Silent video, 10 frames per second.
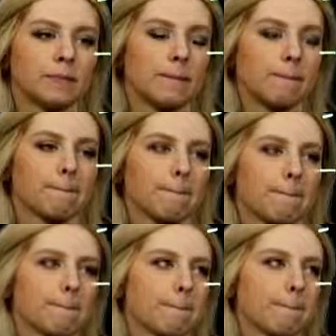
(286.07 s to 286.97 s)

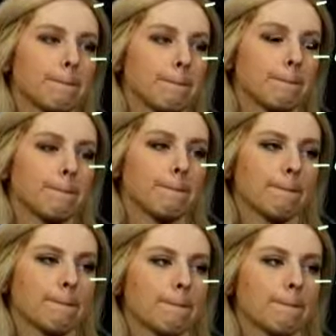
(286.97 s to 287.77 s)
(silence)